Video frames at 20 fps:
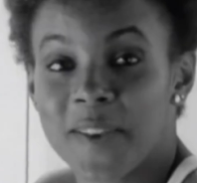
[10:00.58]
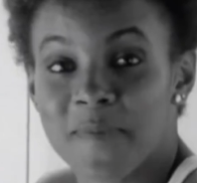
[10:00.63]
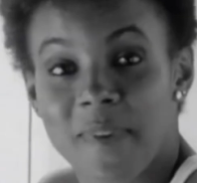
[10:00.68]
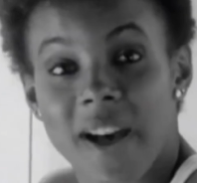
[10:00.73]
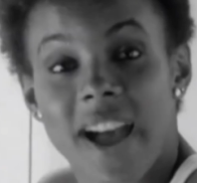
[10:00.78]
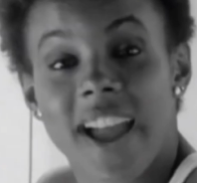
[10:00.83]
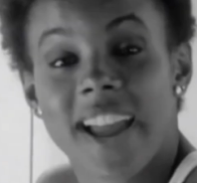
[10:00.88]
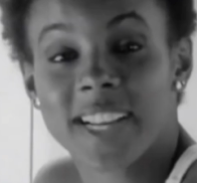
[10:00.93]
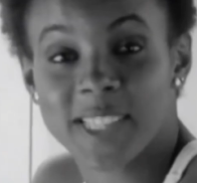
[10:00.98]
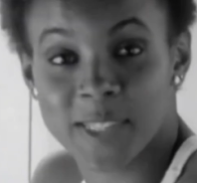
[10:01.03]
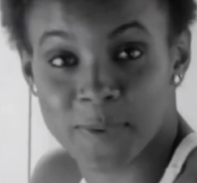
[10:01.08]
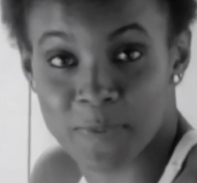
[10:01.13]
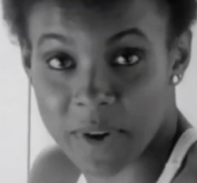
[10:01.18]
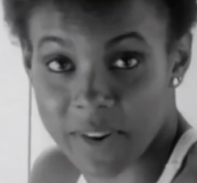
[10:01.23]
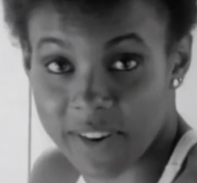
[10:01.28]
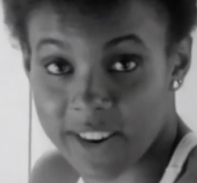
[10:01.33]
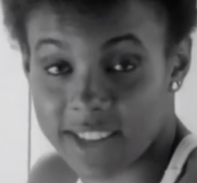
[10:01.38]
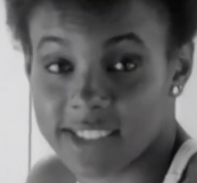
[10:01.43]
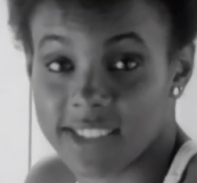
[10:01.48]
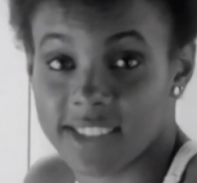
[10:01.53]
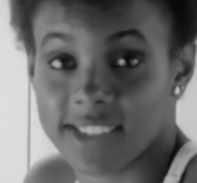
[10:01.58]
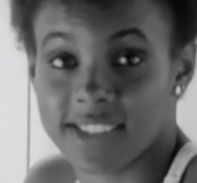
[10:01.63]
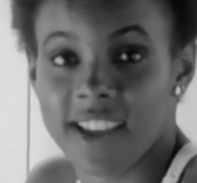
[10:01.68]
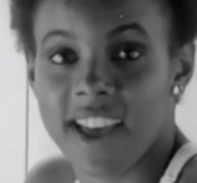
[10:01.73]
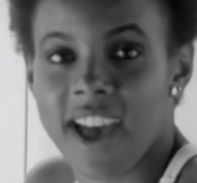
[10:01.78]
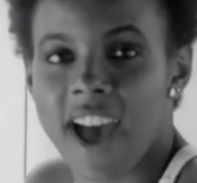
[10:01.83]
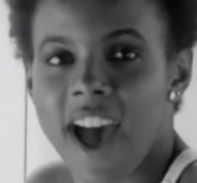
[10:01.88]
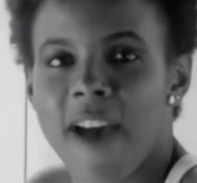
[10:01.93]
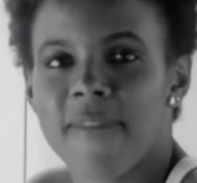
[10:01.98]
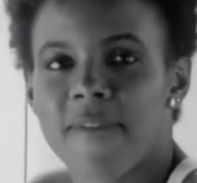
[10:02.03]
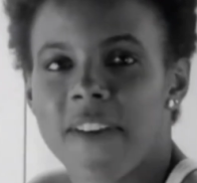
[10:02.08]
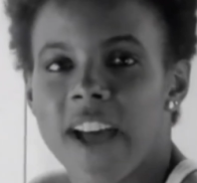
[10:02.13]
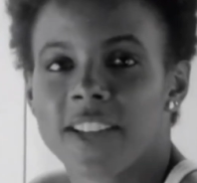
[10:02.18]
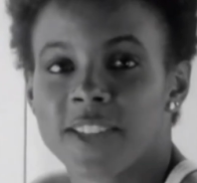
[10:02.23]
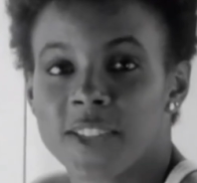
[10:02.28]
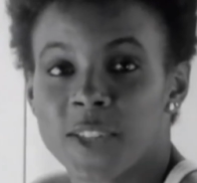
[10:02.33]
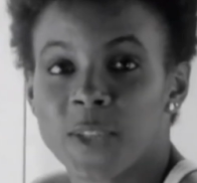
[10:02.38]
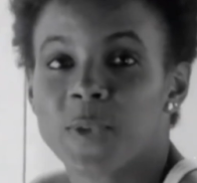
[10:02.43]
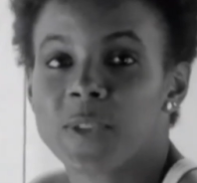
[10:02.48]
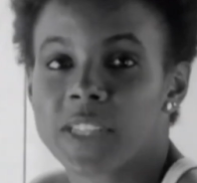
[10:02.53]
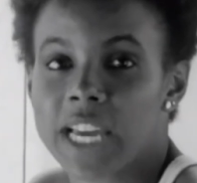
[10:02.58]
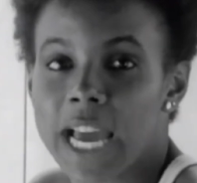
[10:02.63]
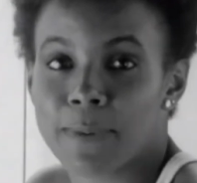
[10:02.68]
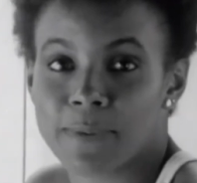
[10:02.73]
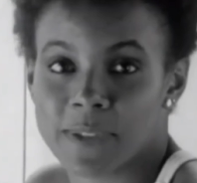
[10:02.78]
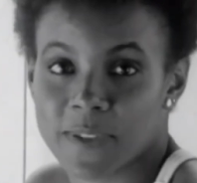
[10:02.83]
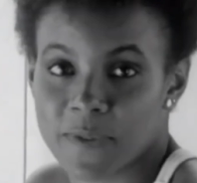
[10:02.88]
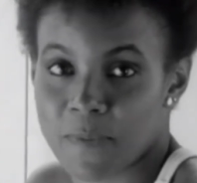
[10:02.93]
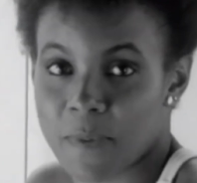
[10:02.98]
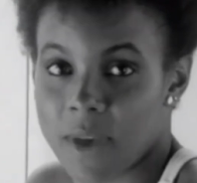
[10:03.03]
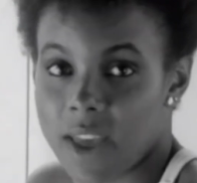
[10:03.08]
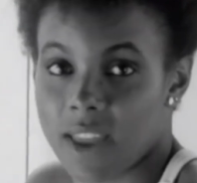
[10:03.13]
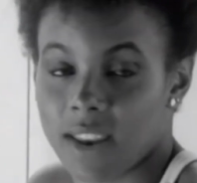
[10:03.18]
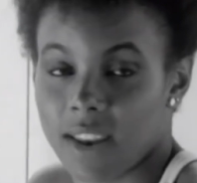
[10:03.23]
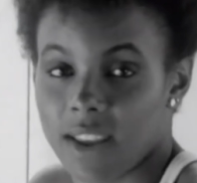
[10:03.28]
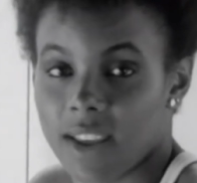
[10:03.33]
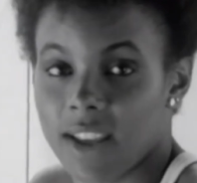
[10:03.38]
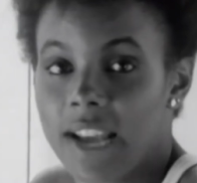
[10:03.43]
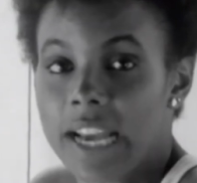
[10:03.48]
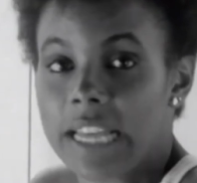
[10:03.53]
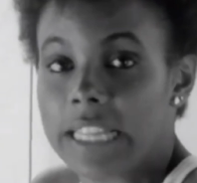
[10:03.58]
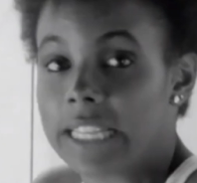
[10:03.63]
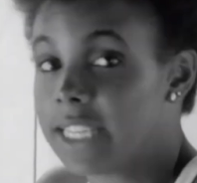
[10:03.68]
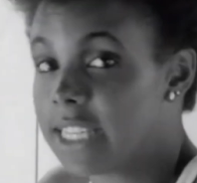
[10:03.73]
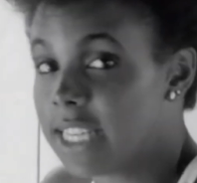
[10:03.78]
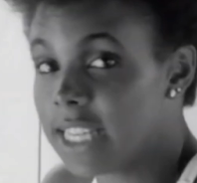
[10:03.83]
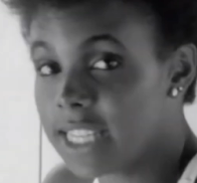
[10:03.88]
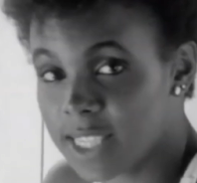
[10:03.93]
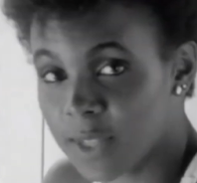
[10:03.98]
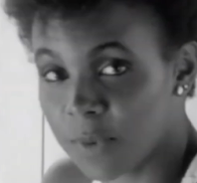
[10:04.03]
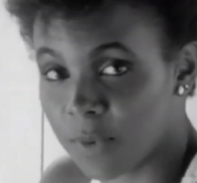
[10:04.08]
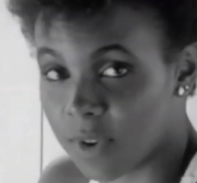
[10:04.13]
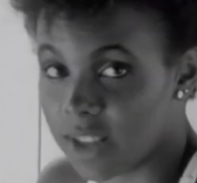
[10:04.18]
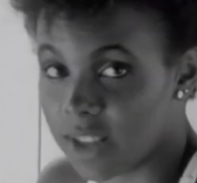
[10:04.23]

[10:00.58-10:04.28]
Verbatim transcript: own credit cards, Lee in himself was one of the first